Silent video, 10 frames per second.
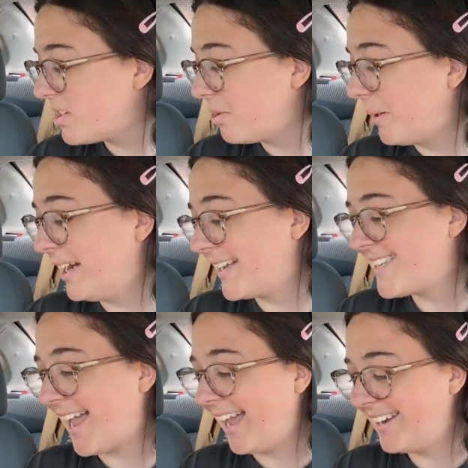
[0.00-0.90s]
super
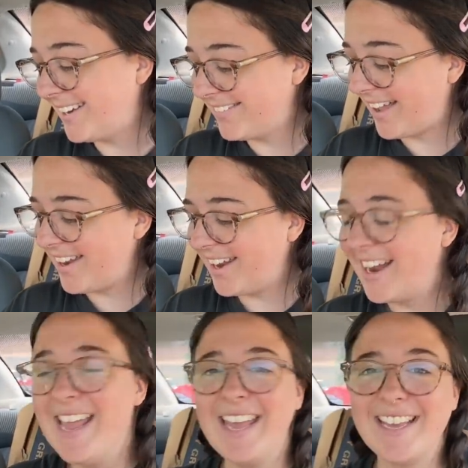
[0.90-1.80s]
excited about it.
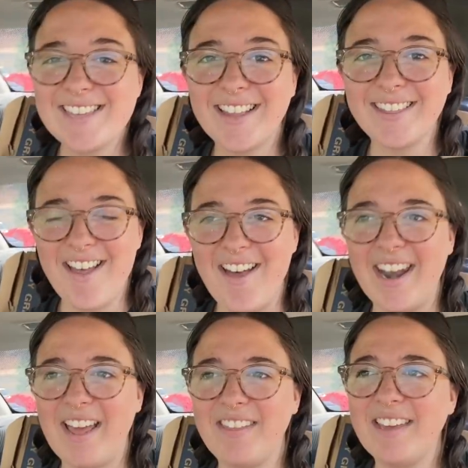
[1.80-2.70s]
It's a
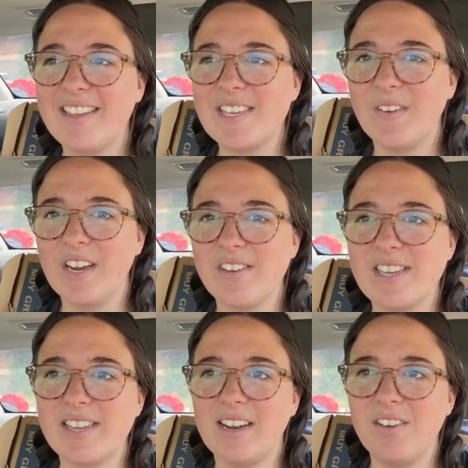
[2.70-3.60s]
lot. I think this video,
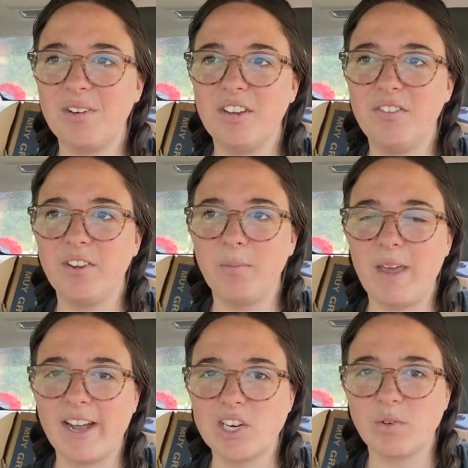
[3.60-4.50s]
since I didn't really film the
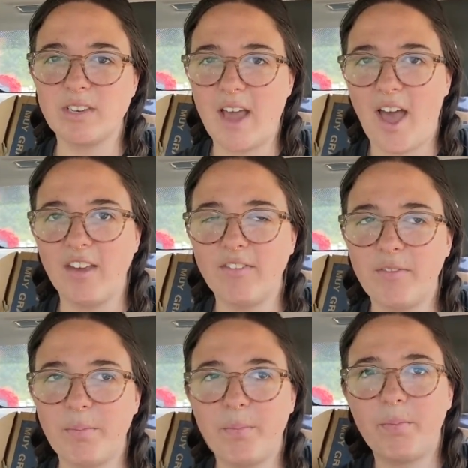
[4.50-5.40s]
actual dive
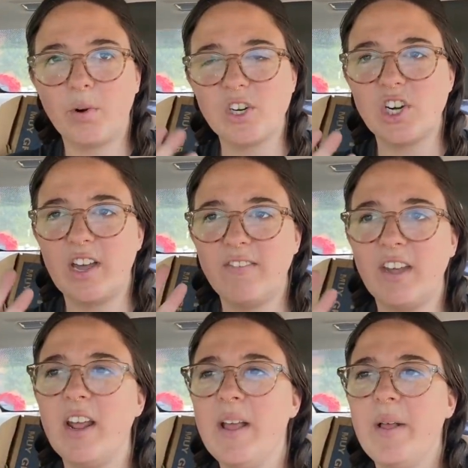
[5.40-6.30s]
portion of
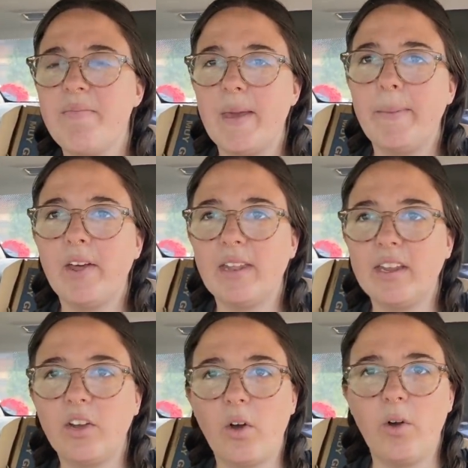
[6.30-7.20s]
it maybe I'll
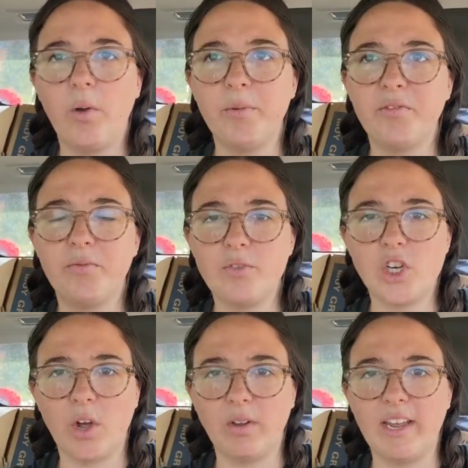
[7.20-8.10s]
like go home and
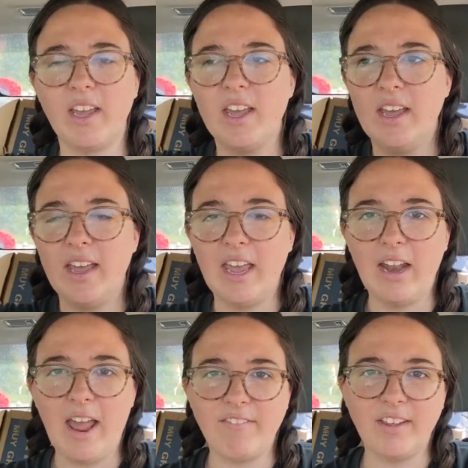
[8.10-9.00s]
show like
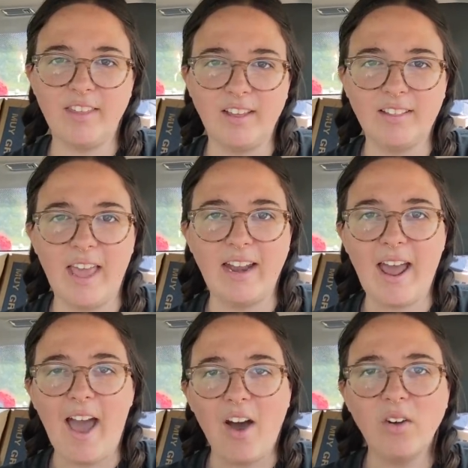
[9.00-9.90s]
it everything laid
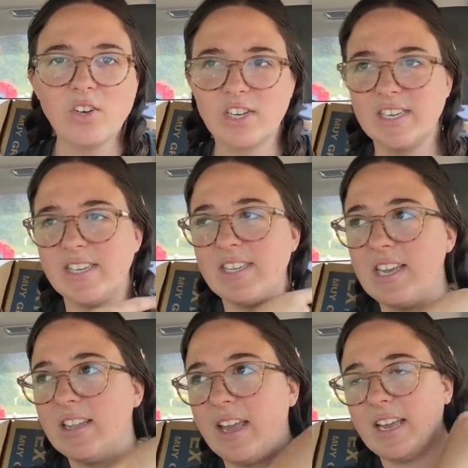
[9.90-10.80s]
out just to
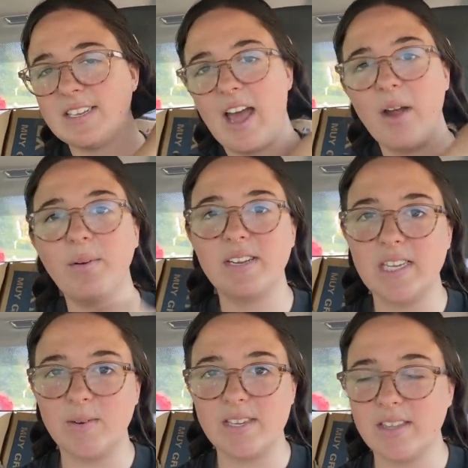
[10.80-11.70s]
see like because I want to
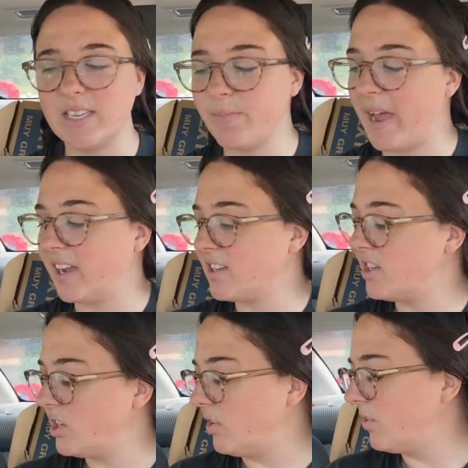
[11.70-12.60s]
see what's in these bags
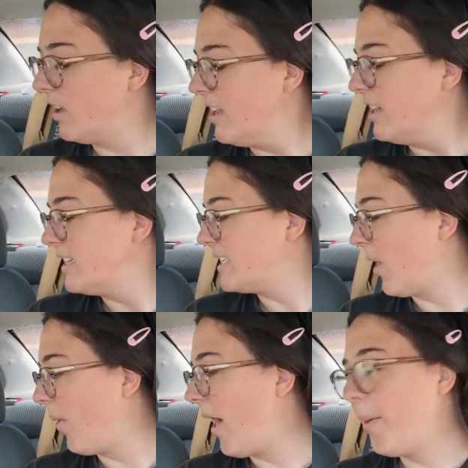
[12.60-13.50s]
too
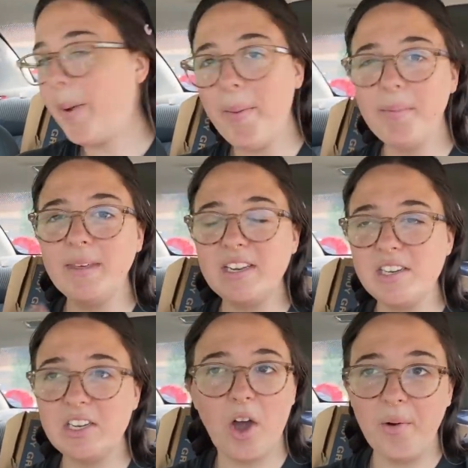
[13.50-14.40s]
so I'll probably
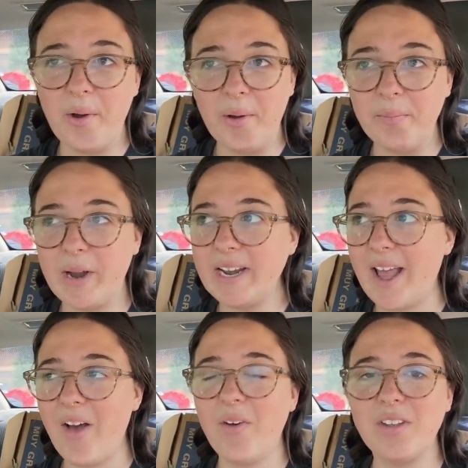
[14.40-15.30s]
go home right
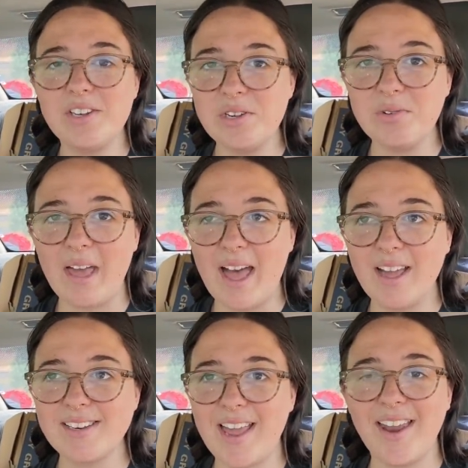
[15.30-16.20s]
now, do
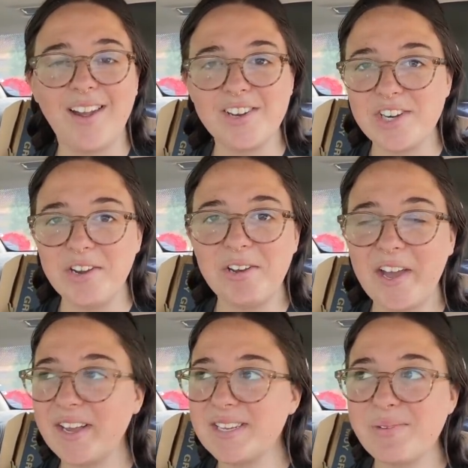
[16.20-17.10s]
that, and I'll show you
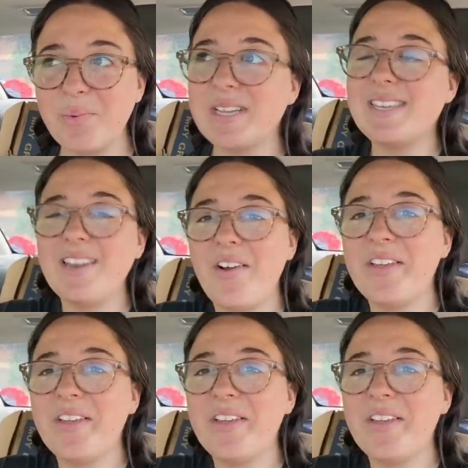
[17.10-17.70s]
guys what's in all